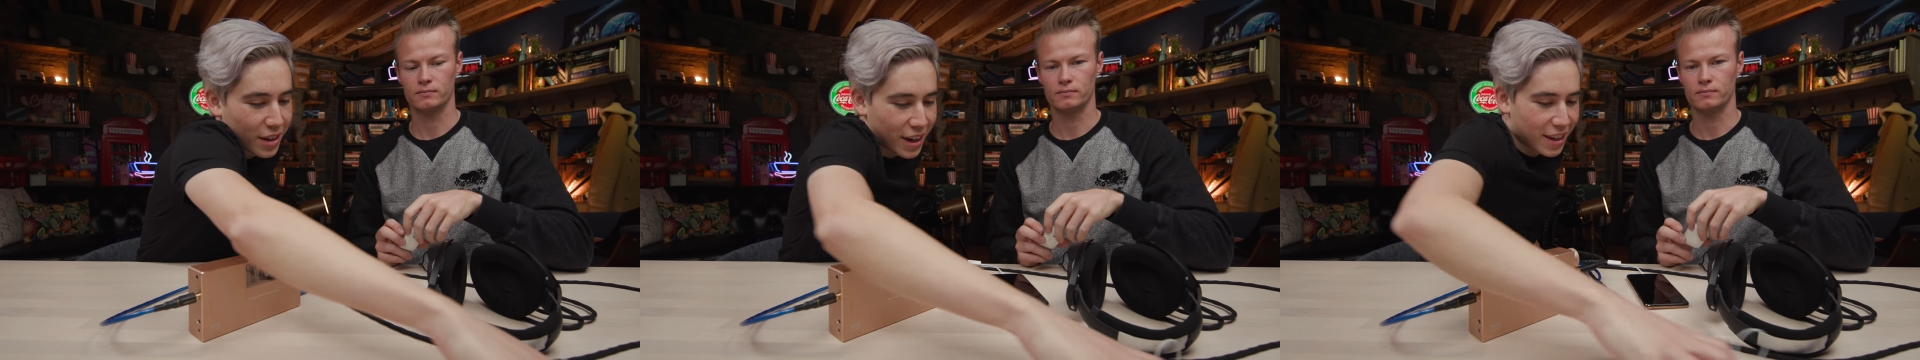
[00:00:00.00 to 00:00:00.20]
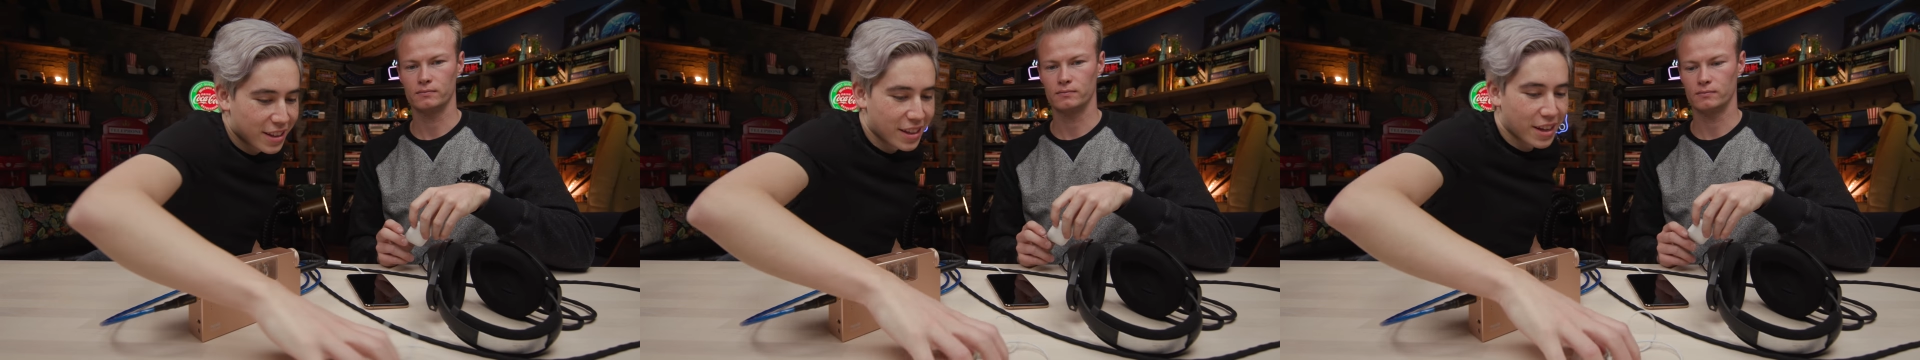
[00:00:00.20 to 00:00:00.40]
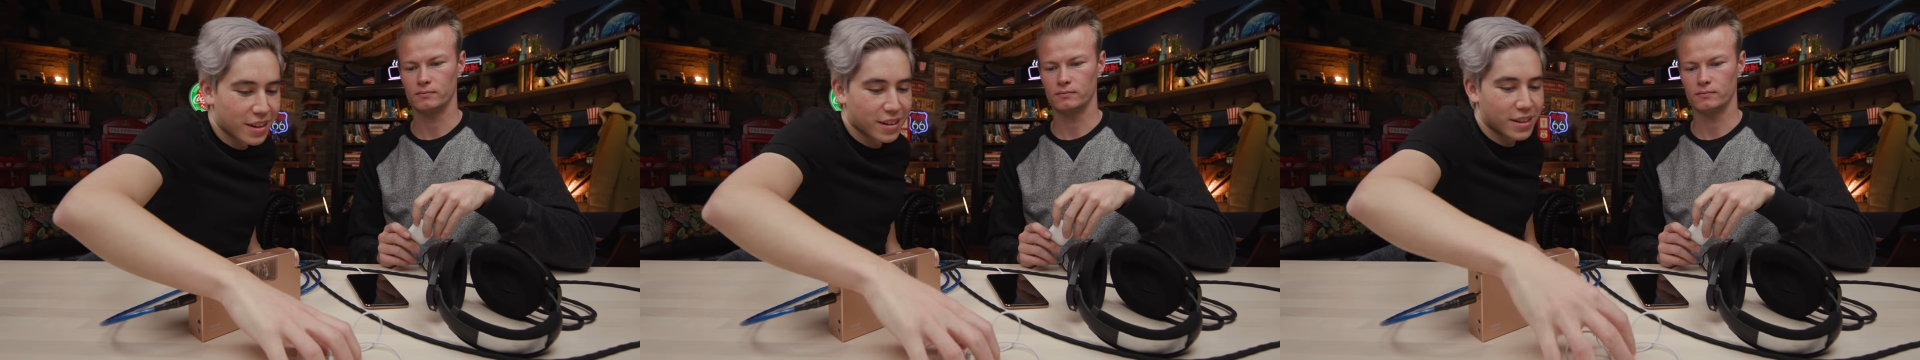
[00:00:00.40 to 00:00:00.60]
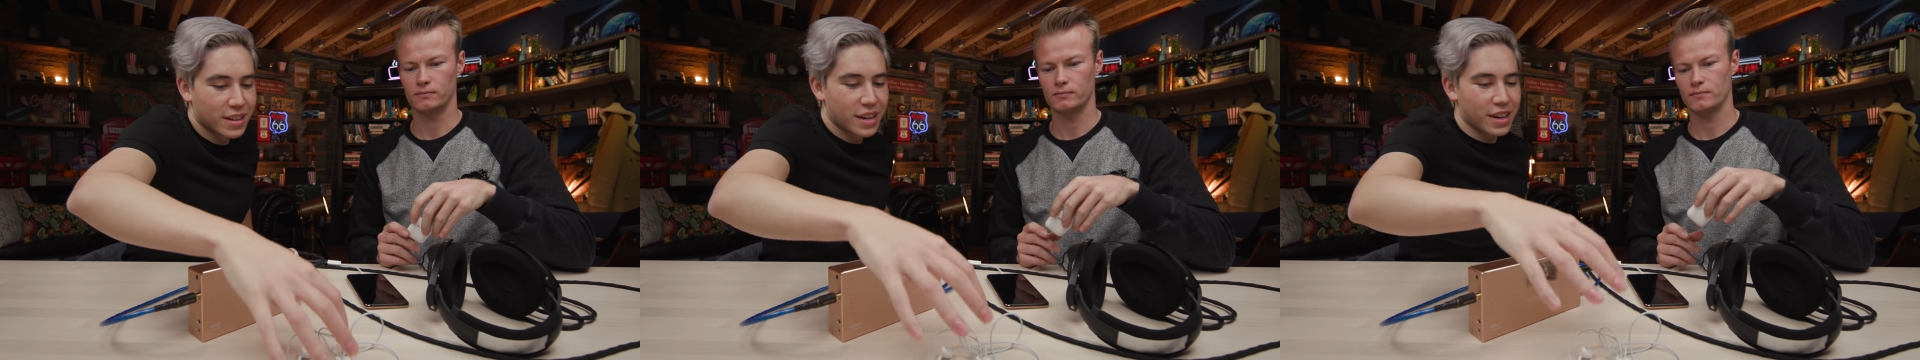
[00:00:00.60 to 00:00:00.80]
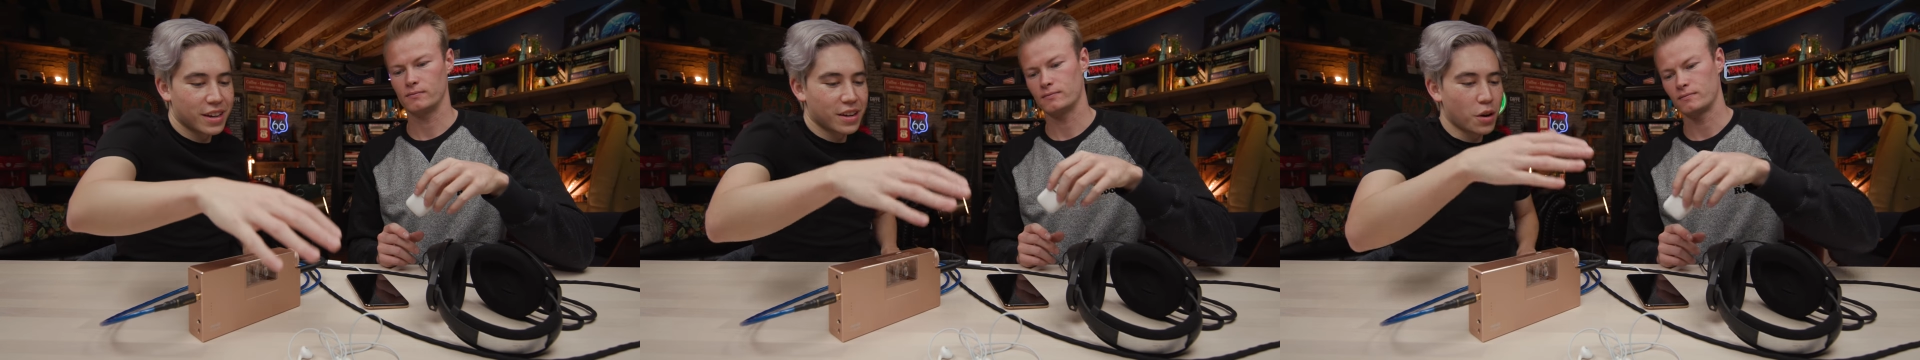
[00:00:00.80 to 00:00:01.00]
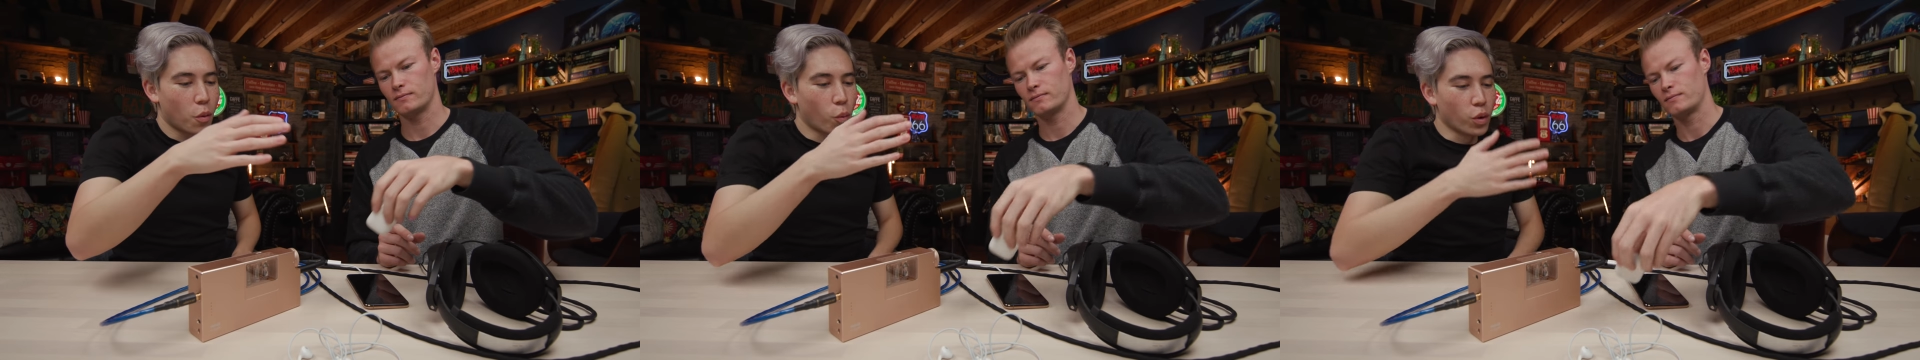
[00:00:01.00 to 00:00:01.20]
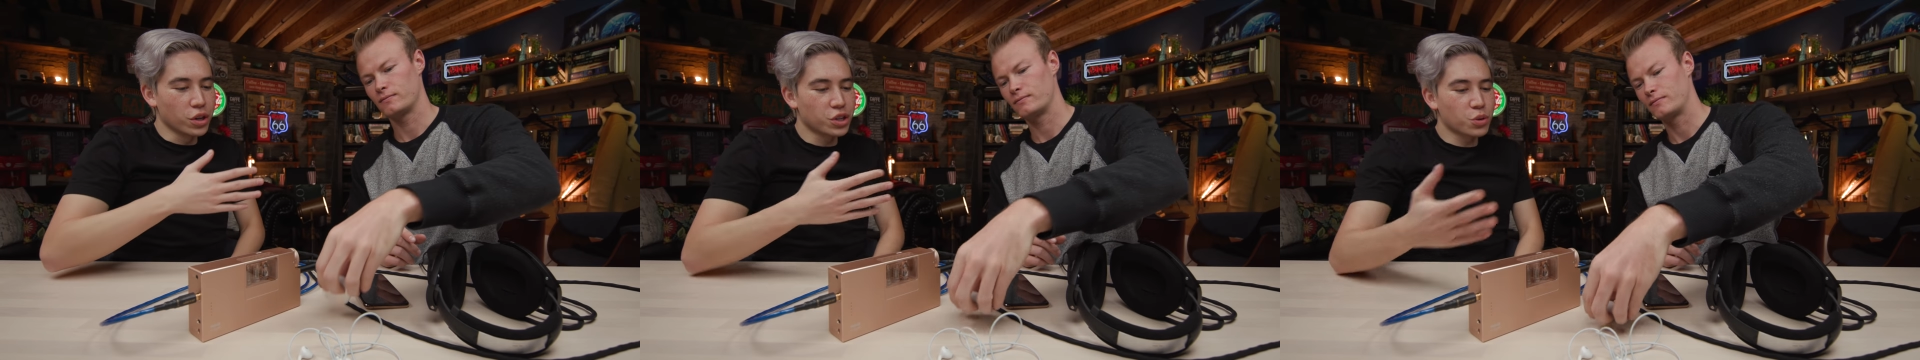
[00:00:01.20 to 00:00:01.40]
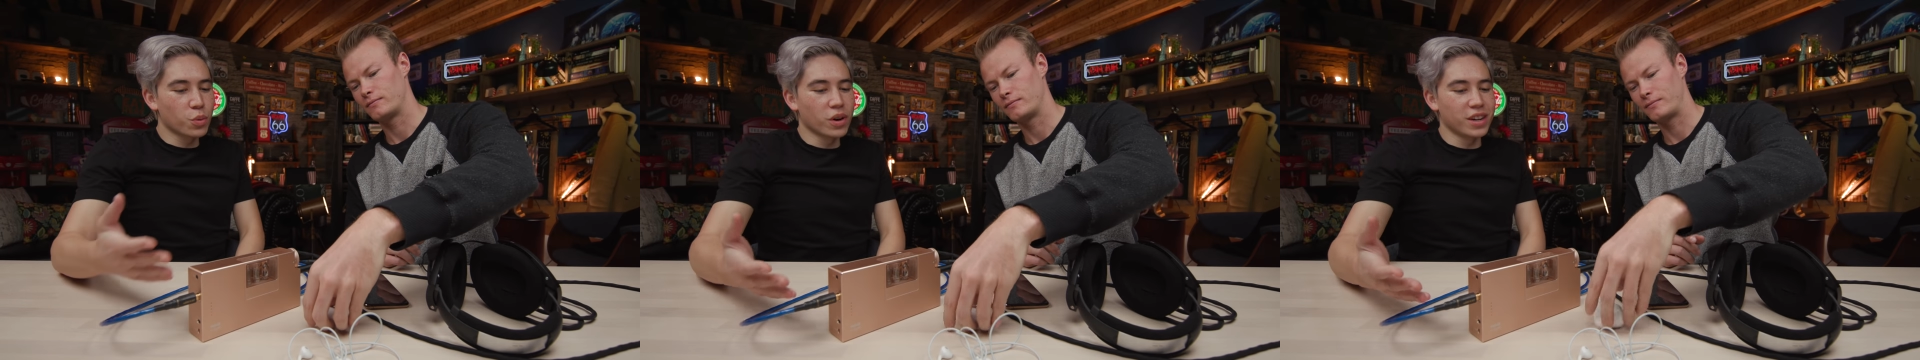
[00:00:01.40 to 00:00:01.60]
Speaker 1: at the end of the day,
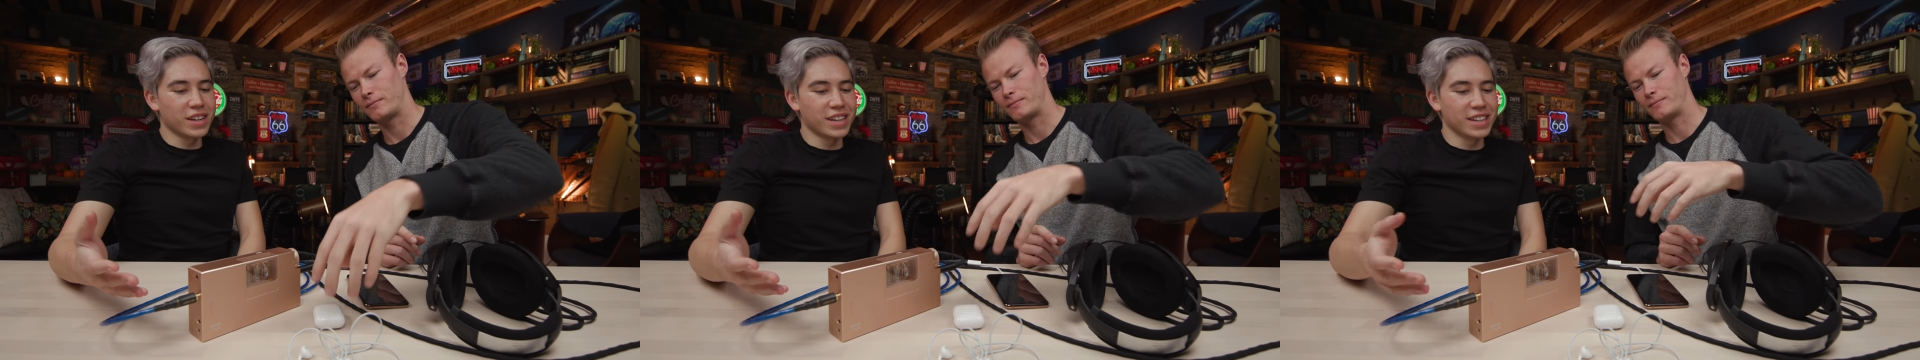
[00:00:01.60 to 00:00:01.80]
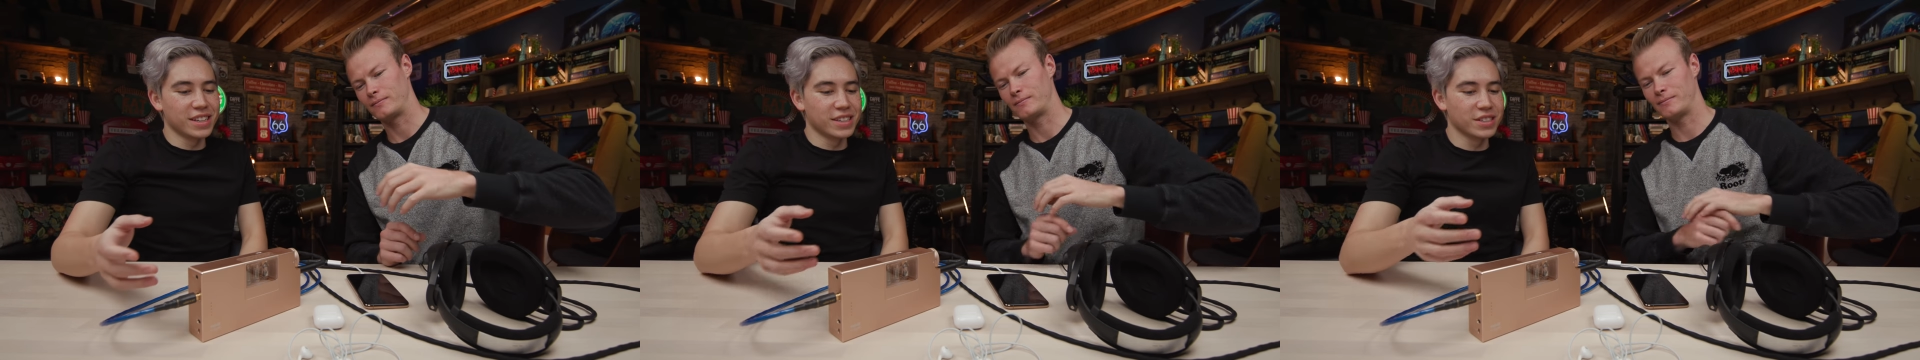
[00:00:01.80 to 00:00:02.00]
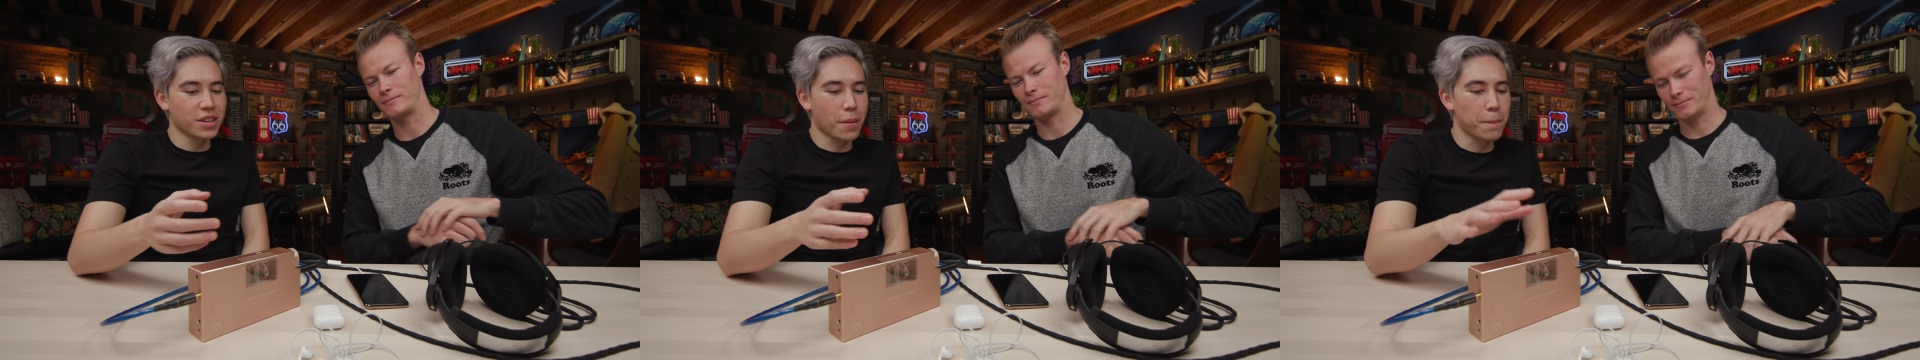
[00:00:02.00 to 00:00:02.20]
which one is